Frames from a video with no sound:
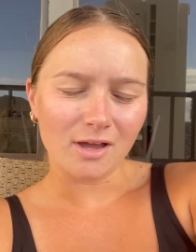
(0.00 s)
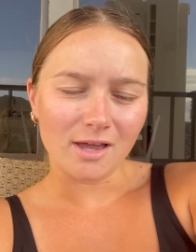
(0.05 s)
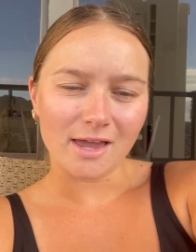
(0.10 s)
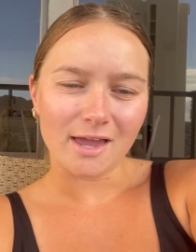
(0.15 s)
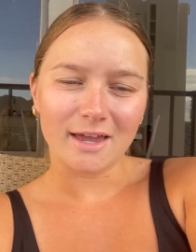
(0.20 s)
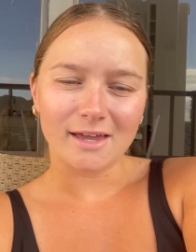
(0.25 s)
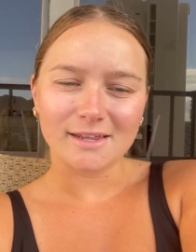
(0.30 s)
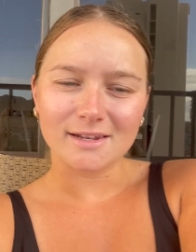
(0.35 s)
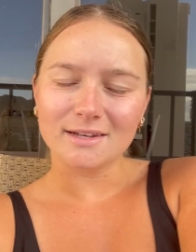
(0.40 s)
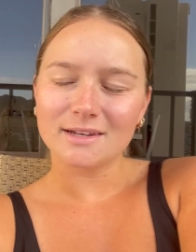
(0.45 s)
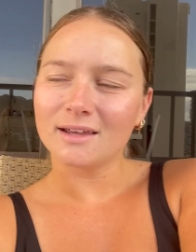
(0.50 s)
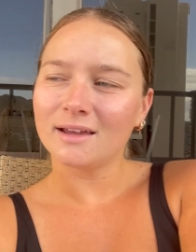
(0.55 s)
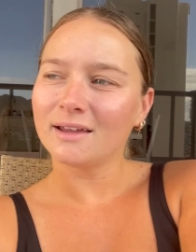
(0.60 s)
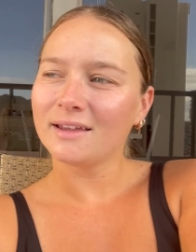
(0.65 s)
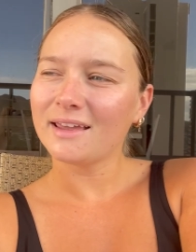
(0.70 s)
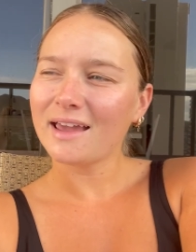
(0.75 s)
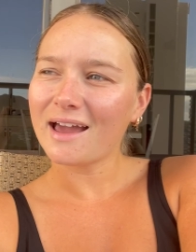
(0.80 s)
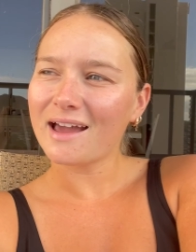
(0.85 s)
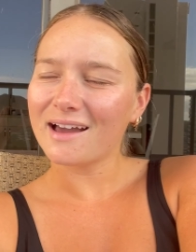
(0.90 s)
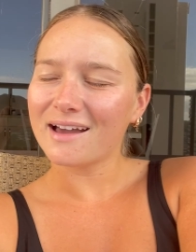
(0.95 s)
And
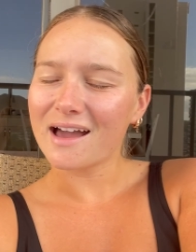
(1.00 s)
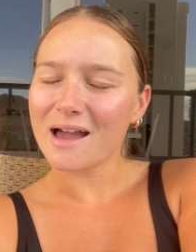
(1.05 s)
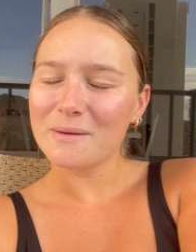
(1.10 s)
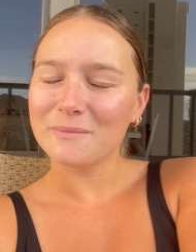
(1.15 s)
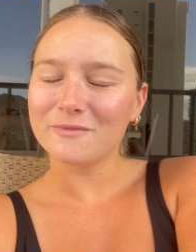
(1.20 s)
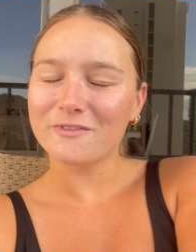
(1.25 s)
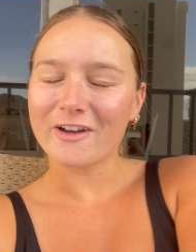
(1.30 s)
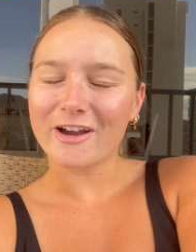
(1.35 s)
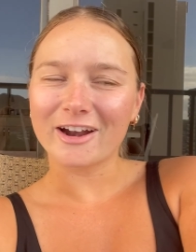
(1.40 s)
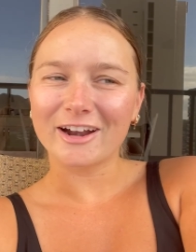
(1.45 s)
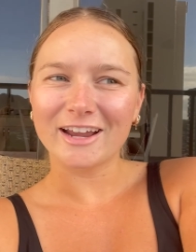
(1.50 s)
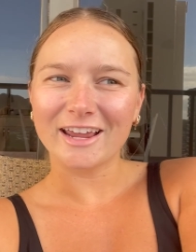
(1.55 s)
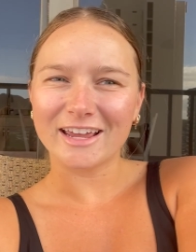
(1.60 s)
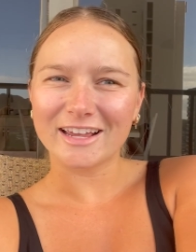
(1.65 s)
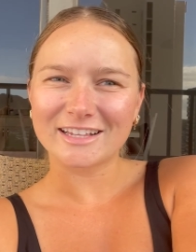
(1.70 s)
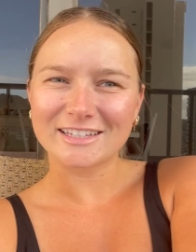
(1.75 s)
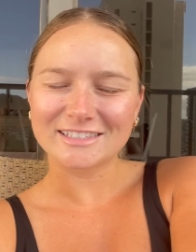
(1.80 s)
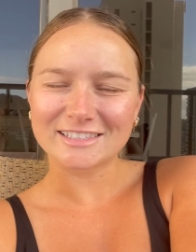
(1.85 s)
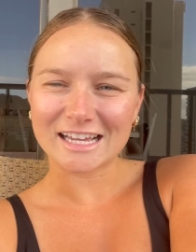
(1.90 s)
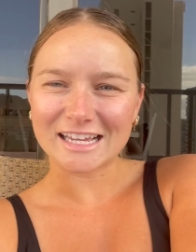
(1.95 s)
yeah, I'm very
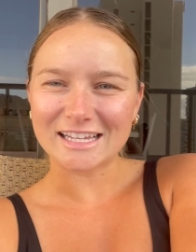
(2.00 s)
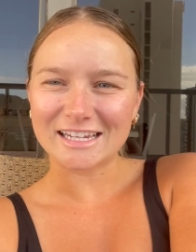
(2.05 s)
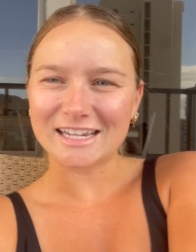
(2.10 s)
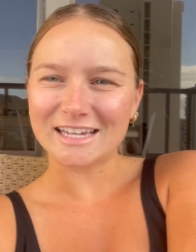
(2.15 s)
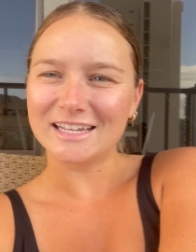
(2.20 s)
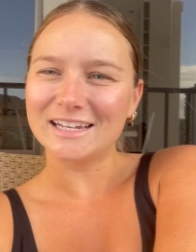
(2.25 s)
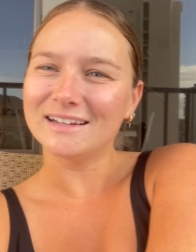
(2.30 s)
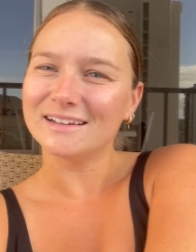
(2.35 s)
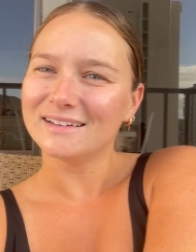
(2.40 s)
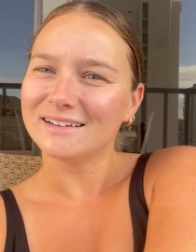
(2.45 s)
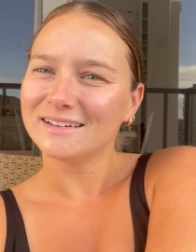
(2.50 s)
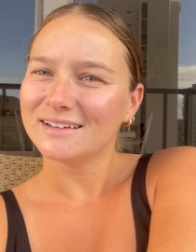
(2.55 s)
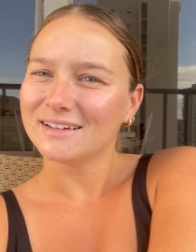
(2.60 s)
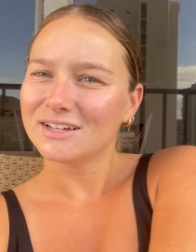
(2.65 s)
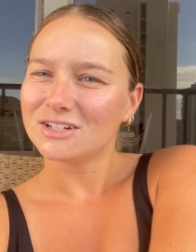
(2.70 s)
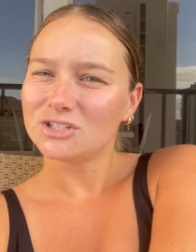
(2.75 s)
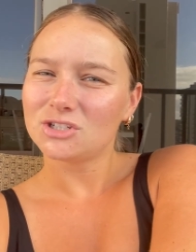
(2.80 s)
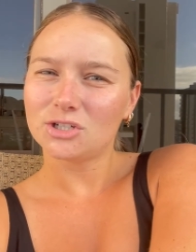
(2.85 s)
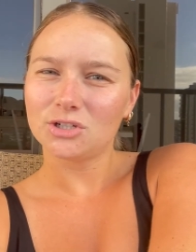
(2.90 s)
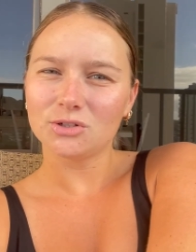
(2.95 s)
excited
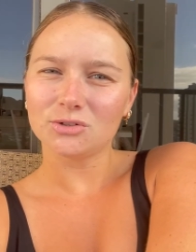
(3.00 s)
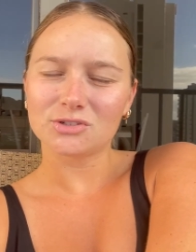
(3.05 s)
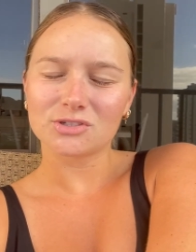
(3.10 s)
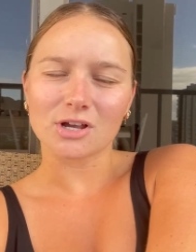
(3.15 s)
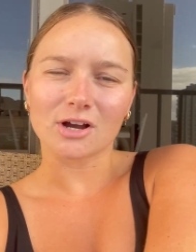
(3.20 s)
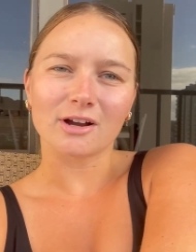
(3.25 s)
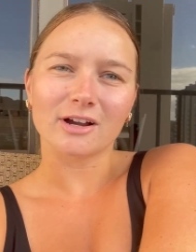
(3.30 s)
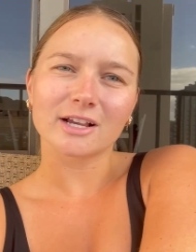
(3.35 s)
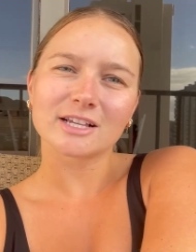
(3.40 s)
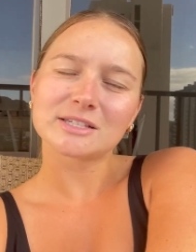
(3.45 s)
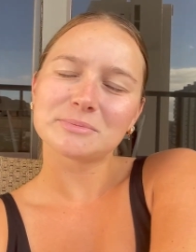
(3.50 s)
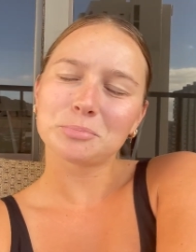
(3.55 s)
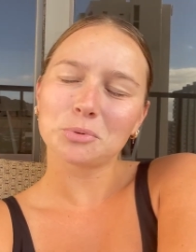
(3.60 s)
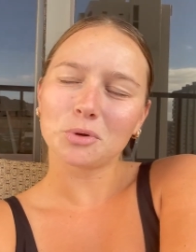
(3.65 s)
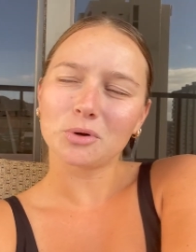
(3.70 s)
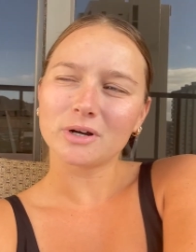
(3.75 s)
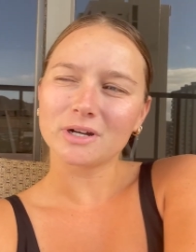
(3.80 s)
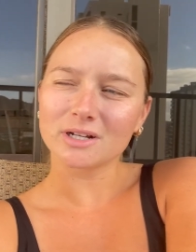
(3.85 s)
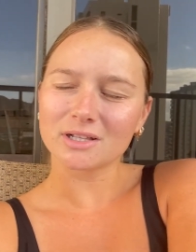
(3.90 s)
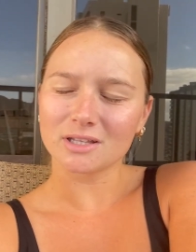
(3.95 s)
to start
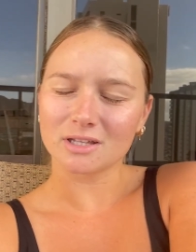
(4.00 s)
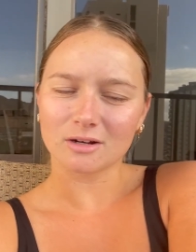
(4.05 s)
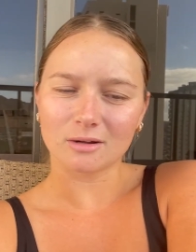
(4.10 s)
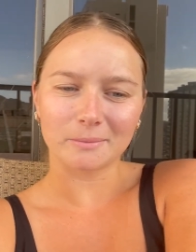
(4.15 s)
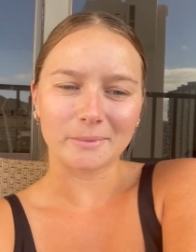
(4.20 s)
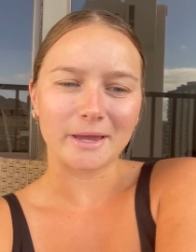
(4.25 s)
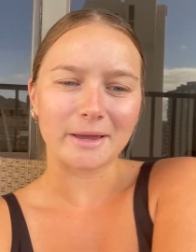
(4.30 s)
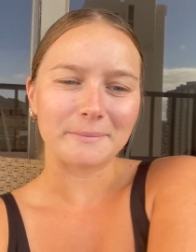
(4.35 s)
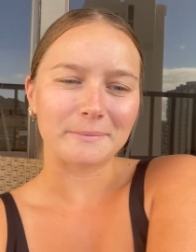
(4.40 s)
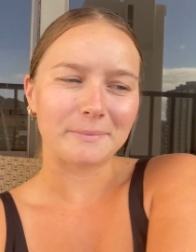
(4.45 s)
exploring a little bit.